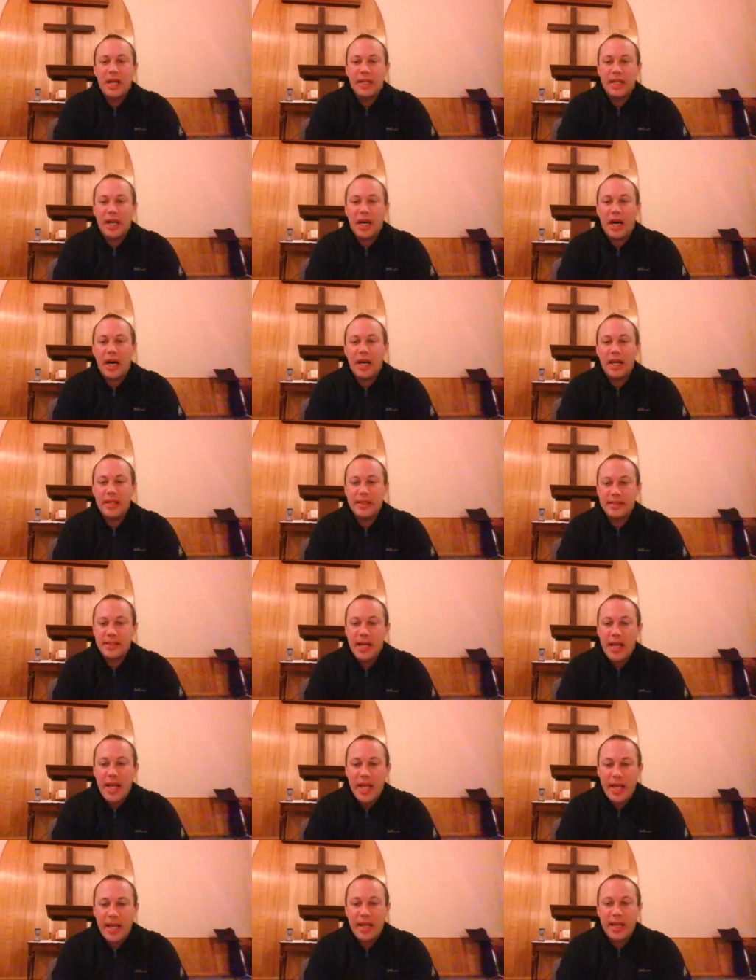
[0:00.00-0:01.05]
God's
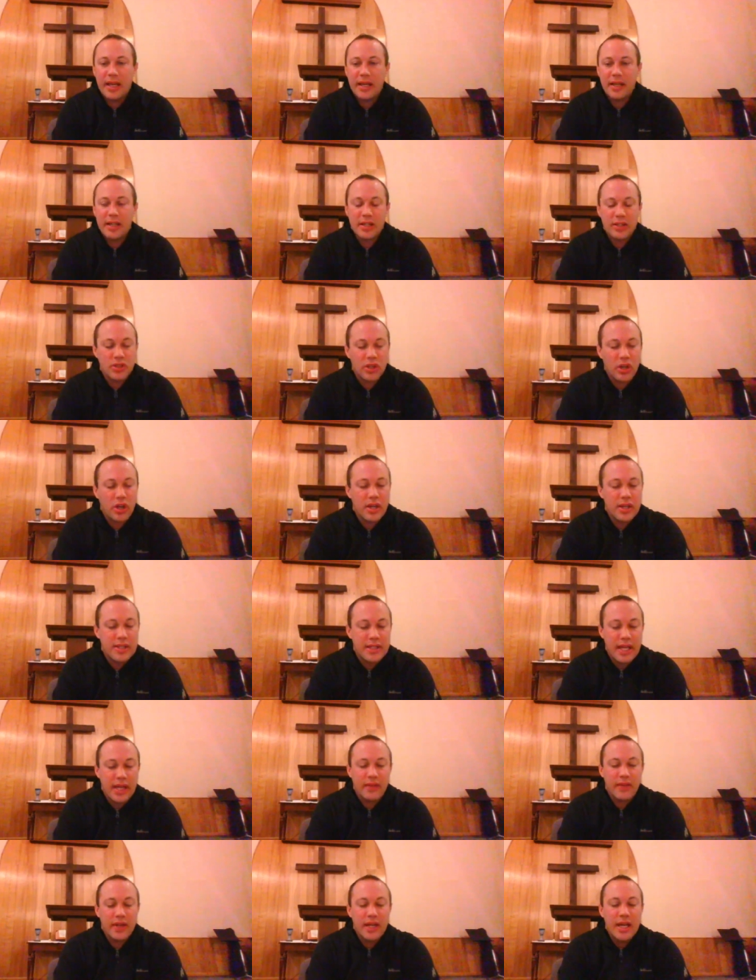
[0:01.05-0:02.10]
hand is on
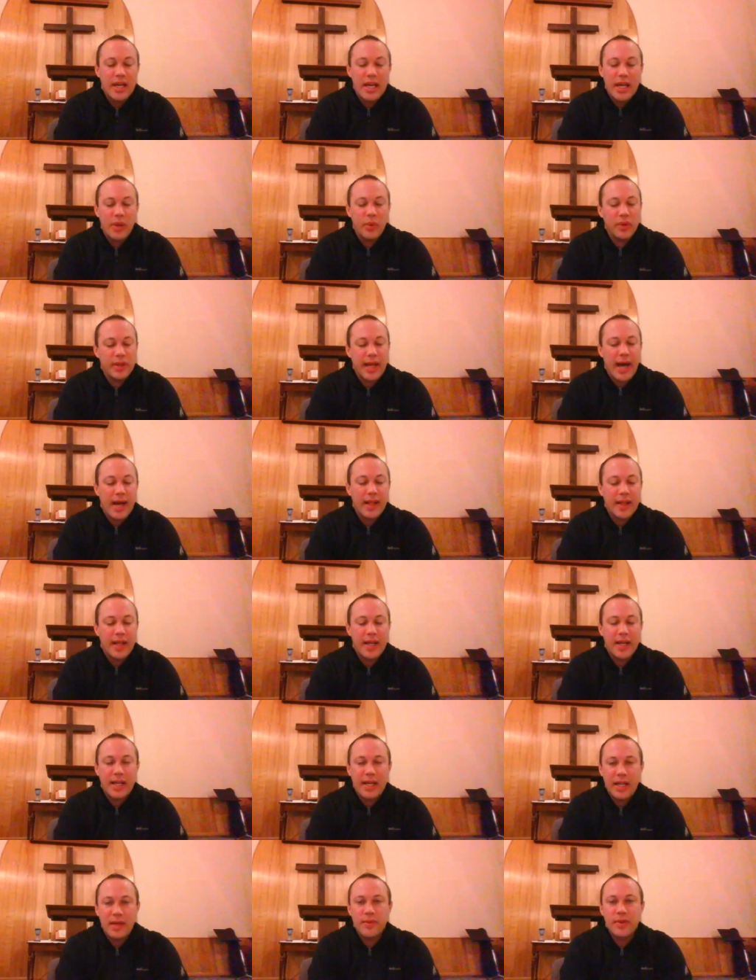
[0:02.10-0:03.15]
David. He will not
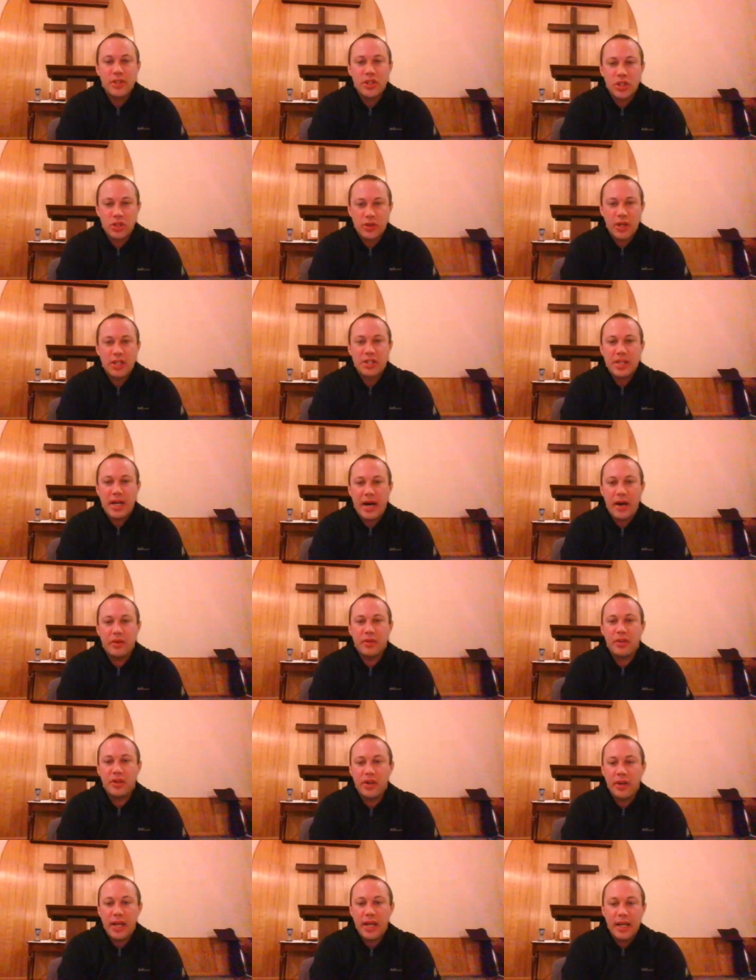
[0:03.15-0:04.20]
let anyone stretch
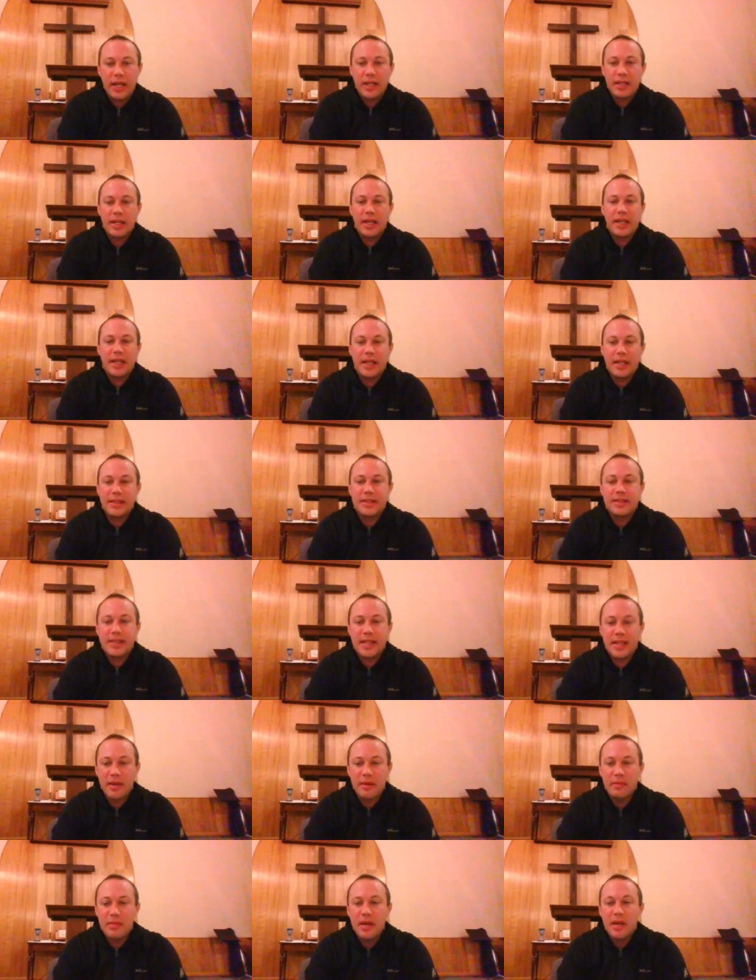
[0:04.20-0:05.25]
out their hand against
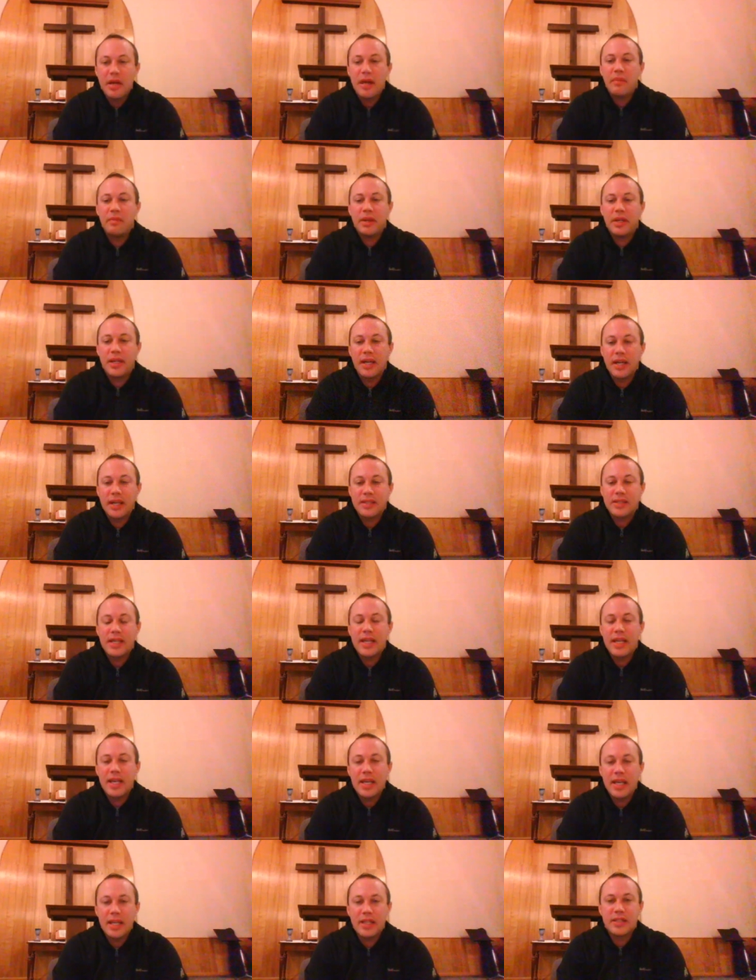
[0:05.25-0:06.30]
him because
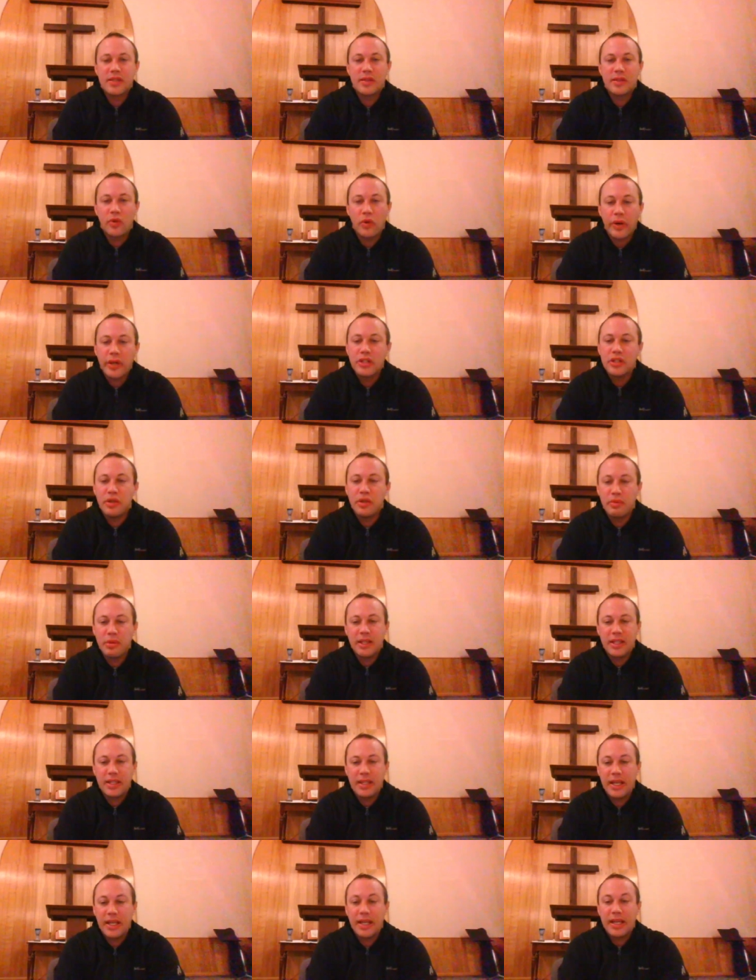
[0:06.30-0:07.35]
he is going to be
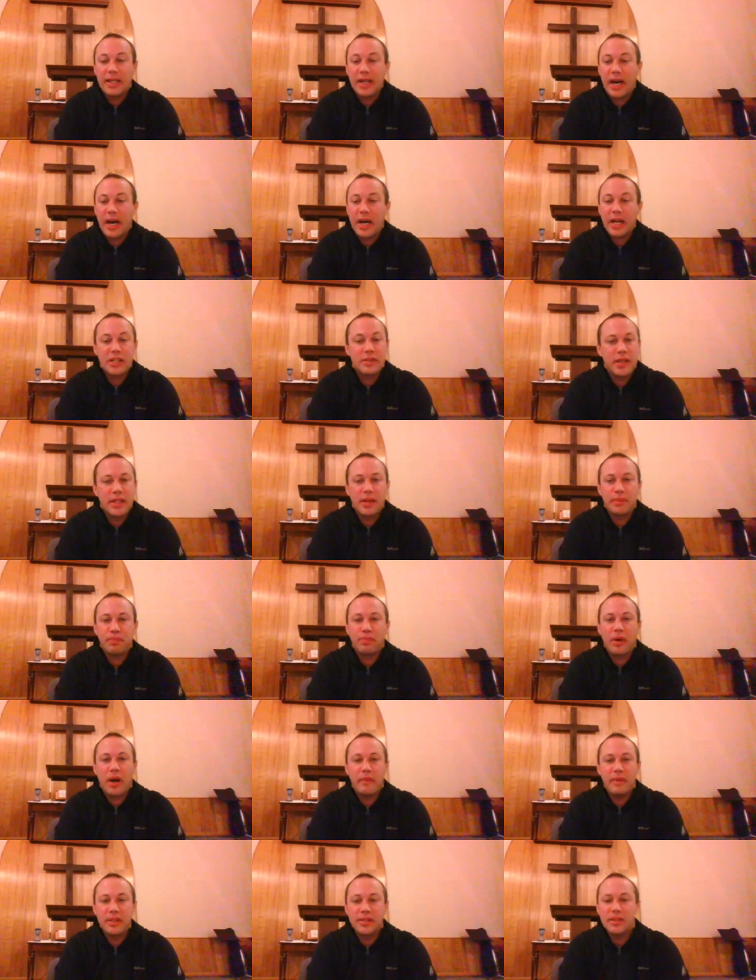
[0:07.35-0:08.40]
the king. God has made the
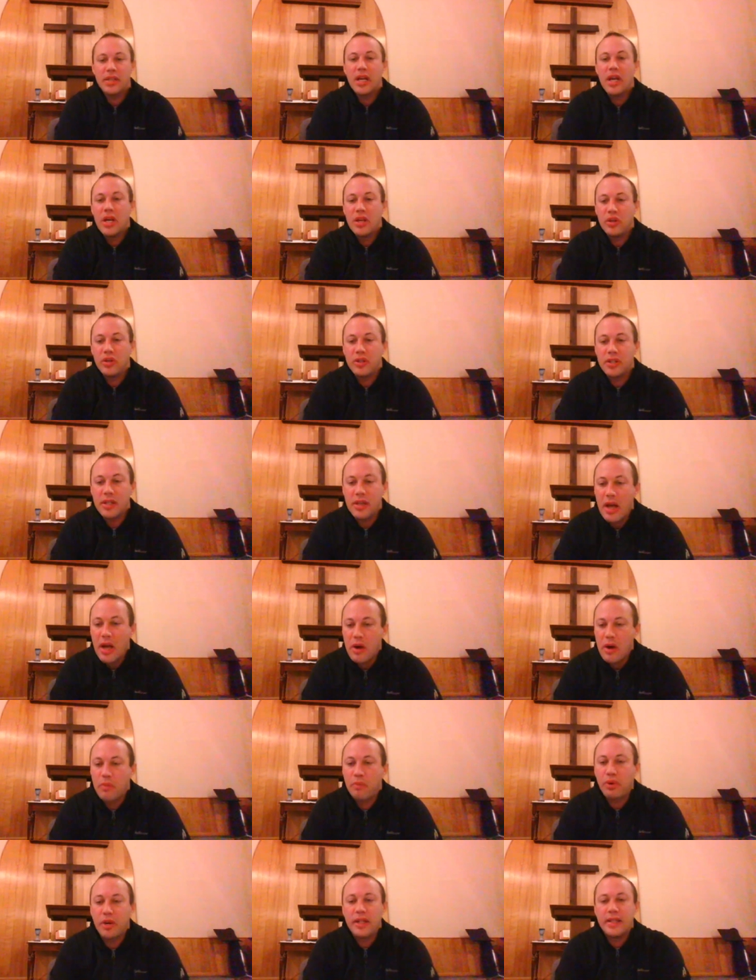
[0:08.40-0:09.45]
promise. You
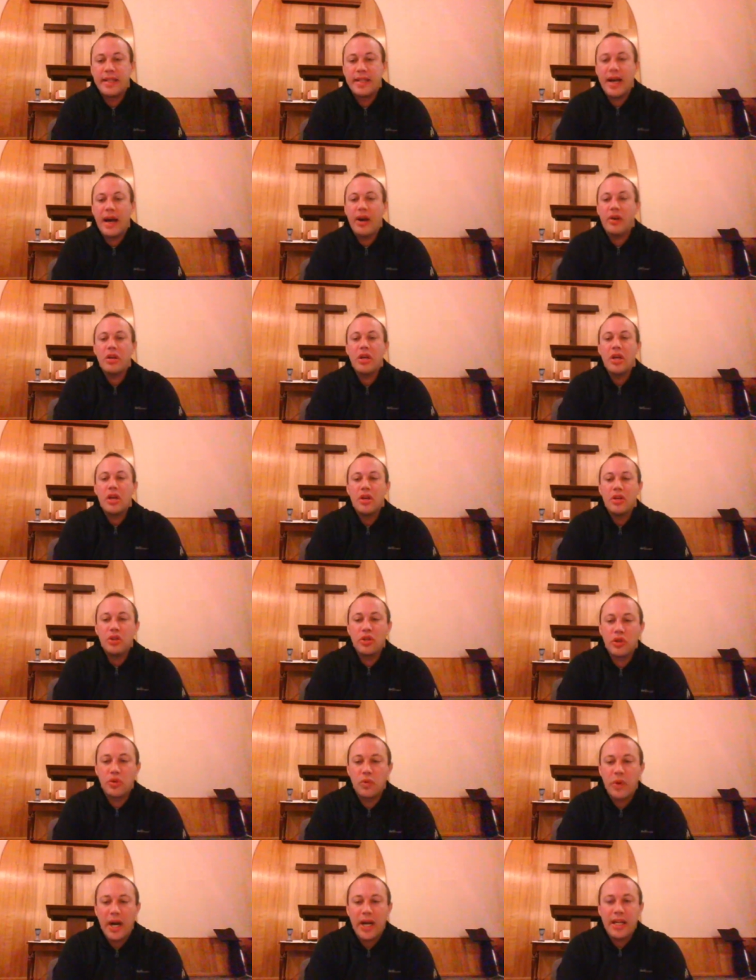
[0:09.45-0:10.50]
can put it down. You
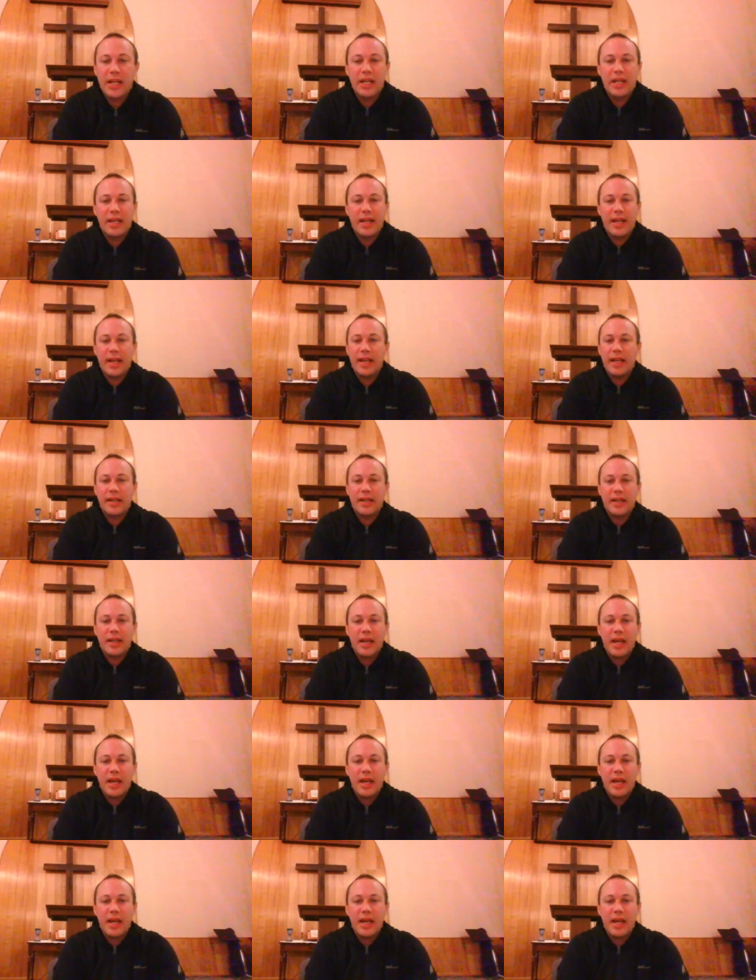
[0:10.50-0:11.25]
can write it in ink.